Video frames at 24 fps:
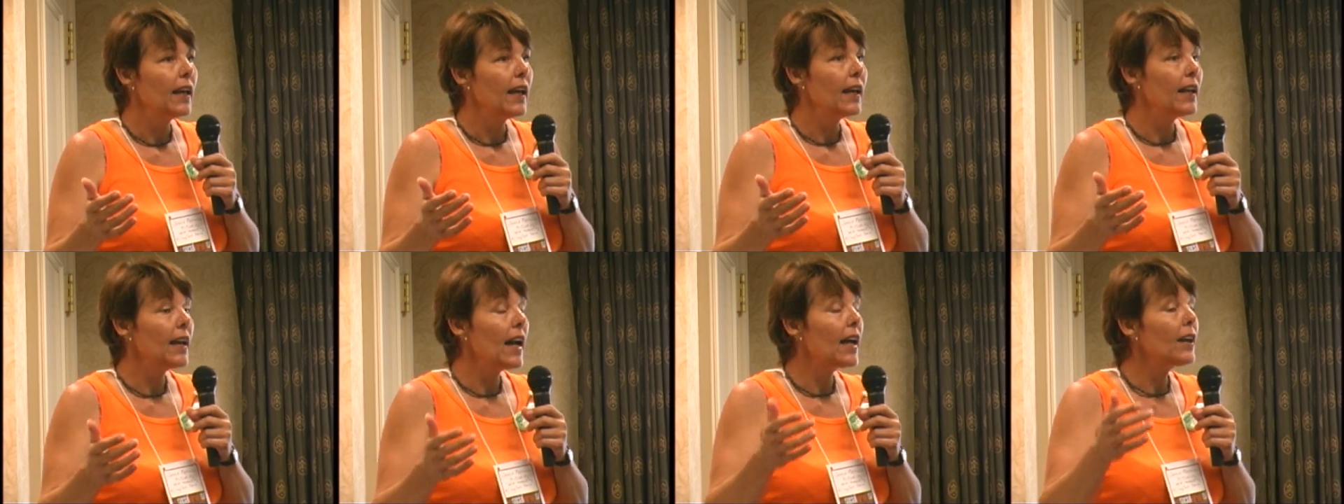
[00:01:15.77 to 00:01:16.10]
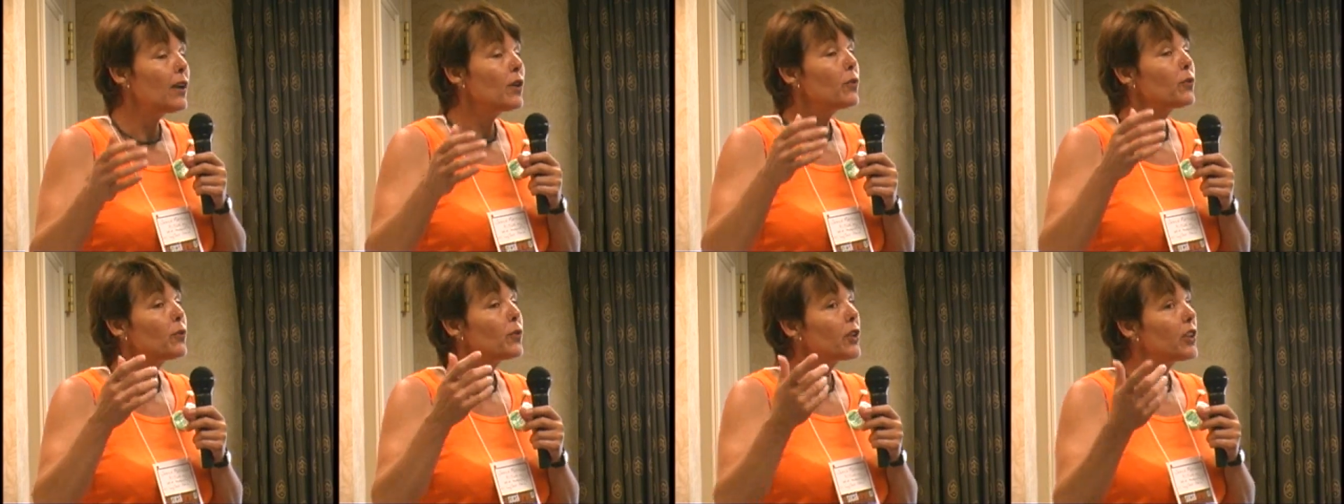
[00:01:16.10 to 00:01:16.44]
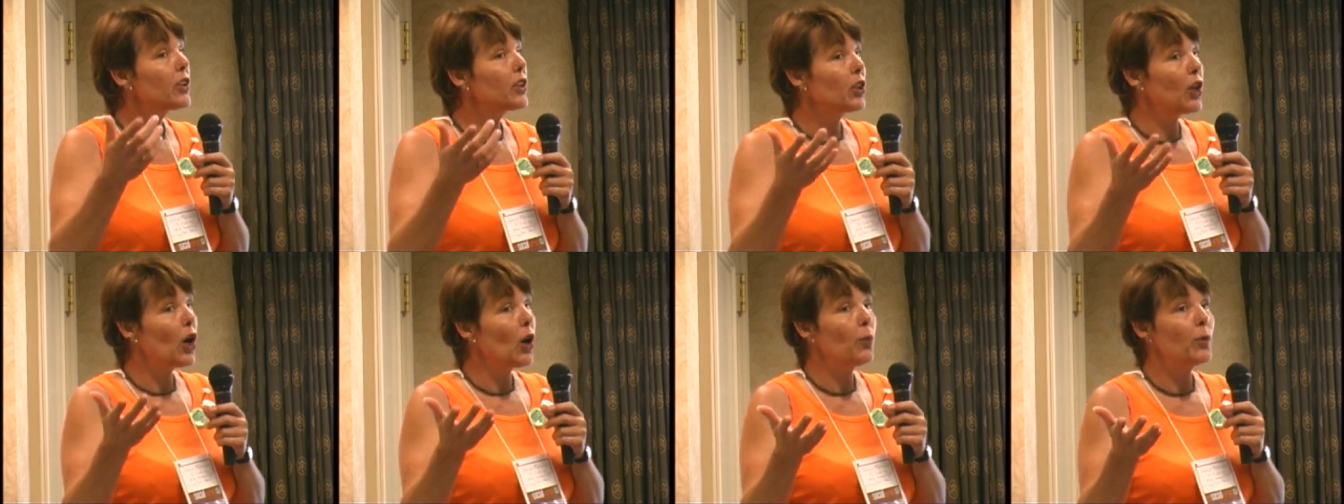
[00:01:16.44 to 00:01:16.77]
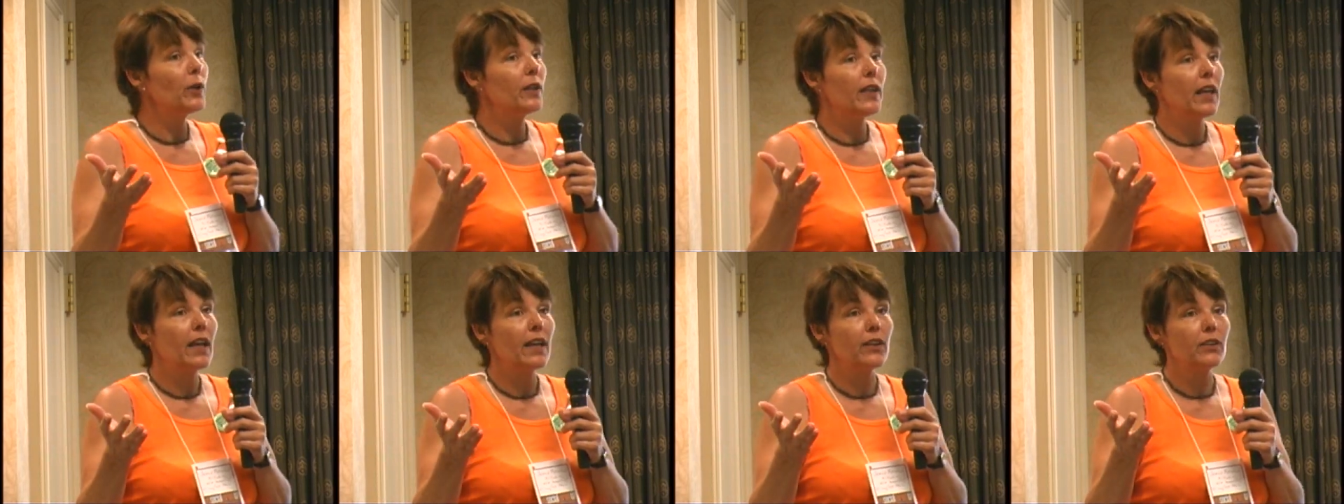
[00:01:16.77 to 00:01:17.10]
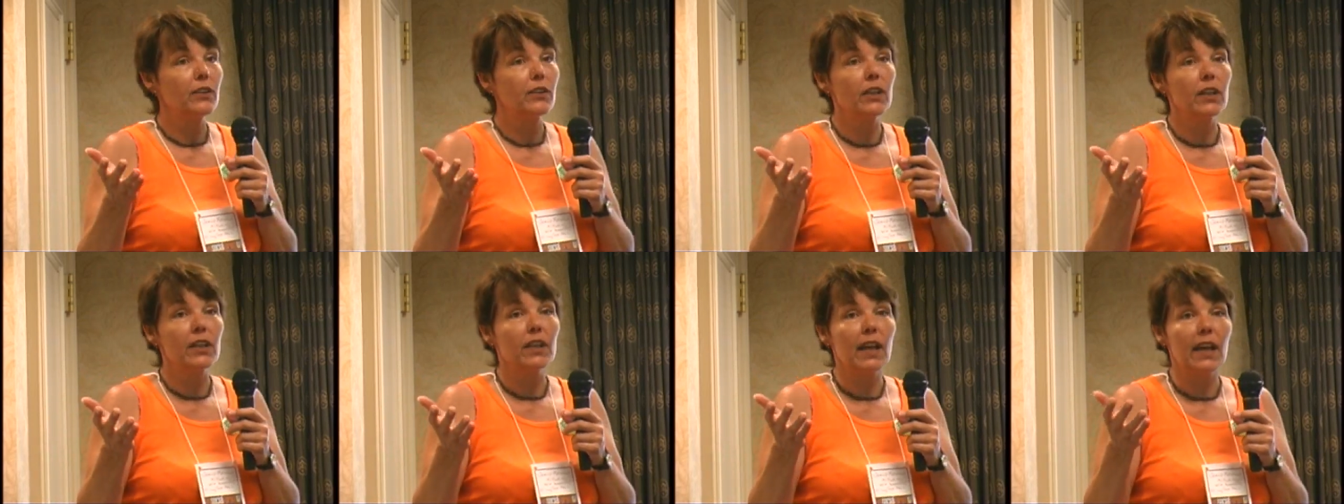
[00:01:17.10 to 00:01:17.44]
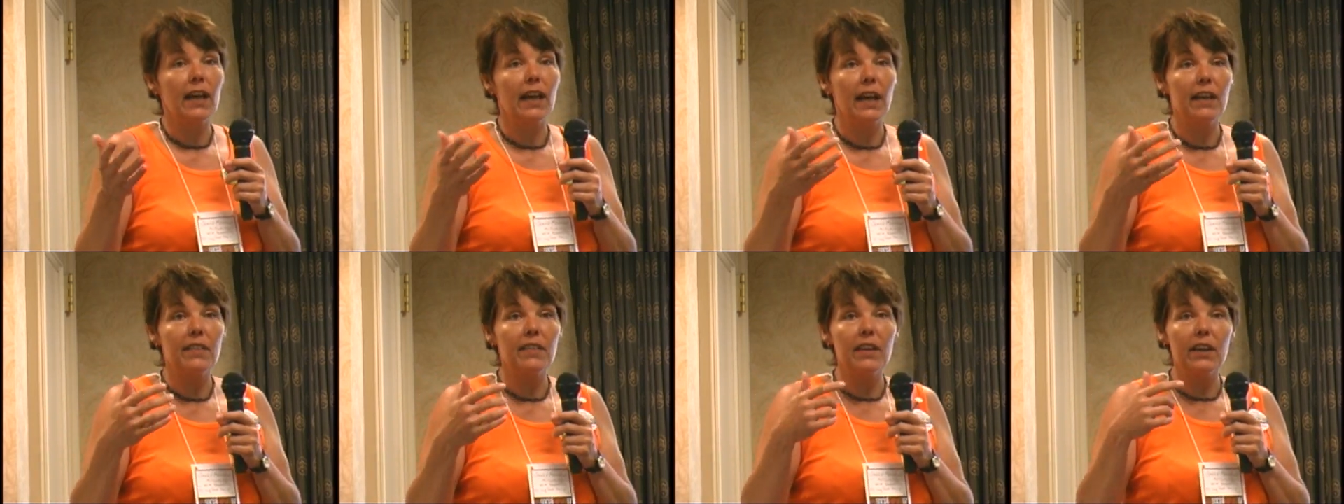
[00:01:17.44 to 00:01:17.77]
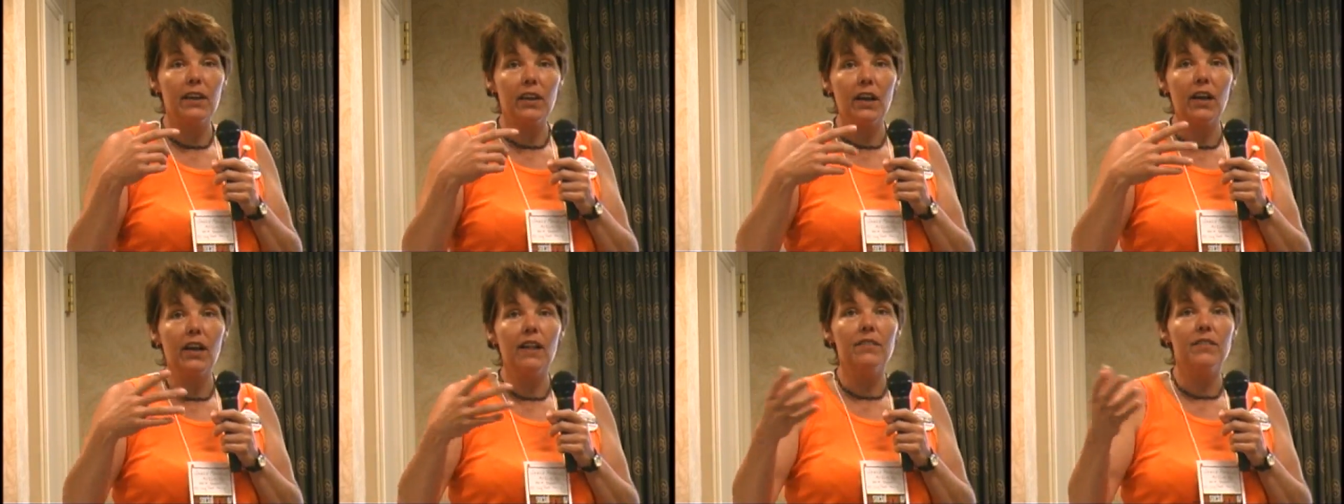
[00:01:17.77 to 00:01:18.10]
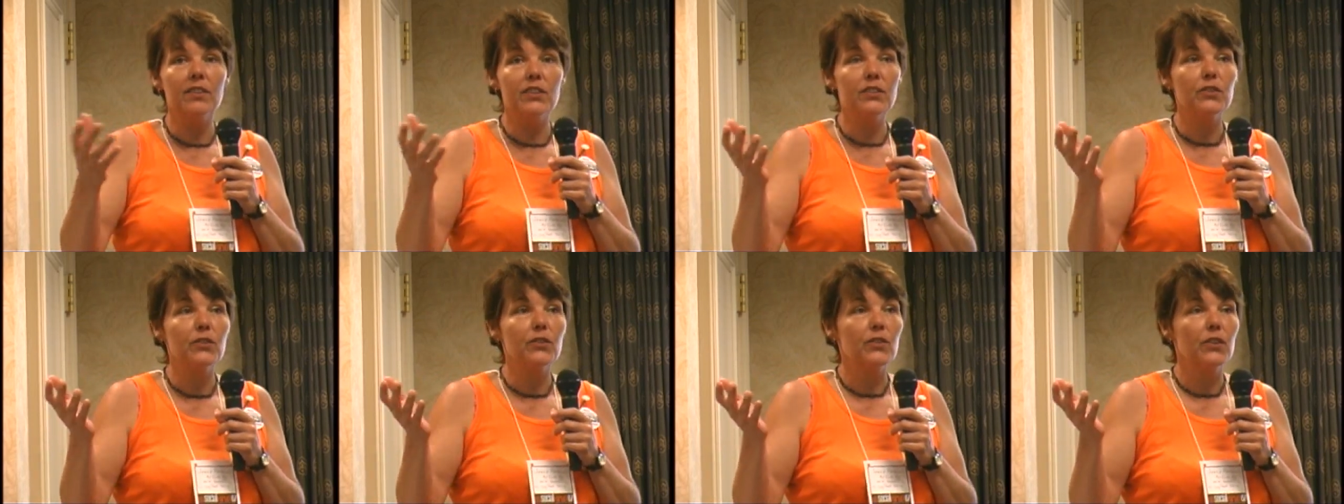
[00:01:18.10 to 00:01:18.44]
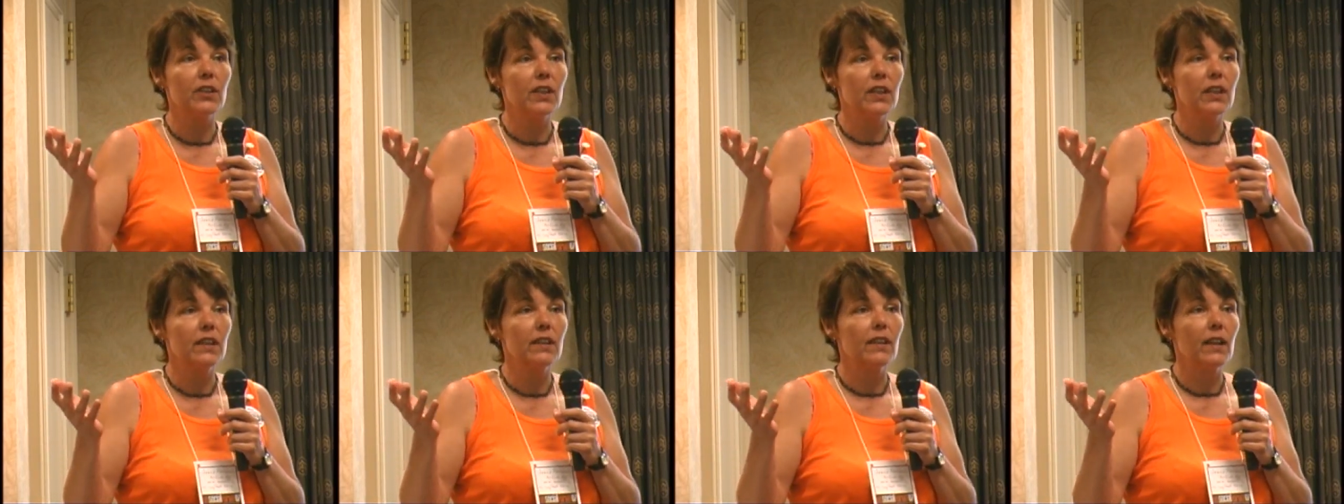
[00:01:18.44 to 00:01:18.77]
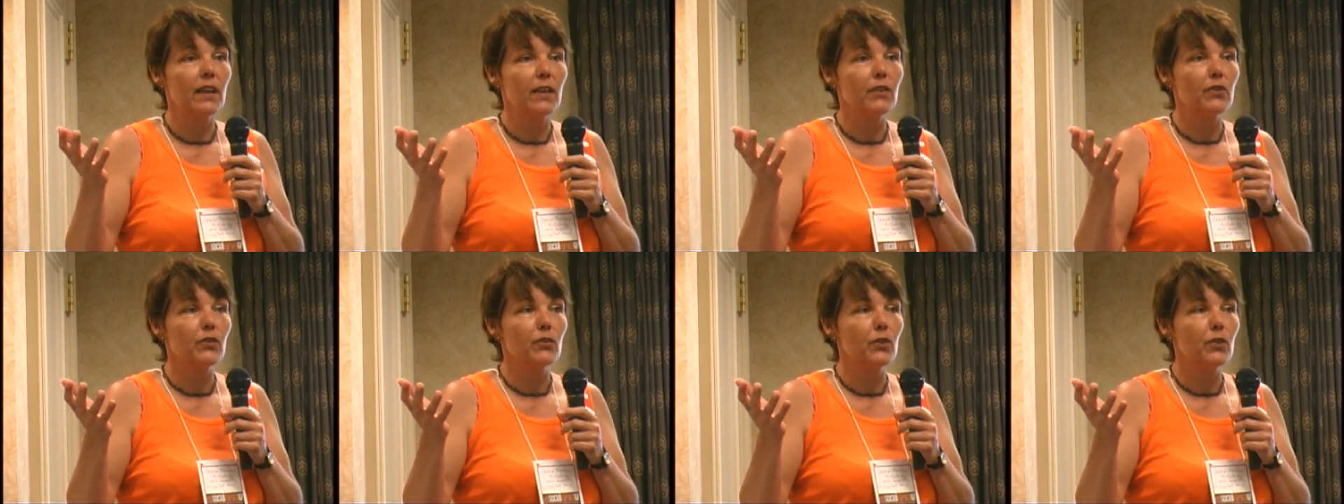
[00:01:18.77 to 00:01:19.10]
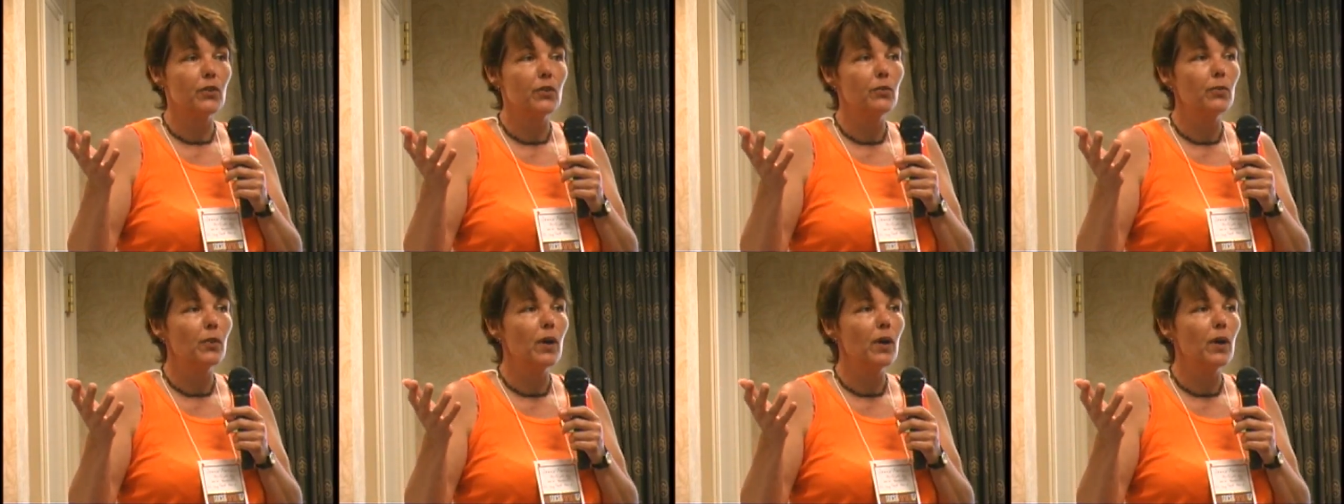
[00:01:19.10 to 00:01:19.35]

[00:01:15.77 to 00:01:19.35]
And I don't really know what that'll look like. I think all of us are thinking that through.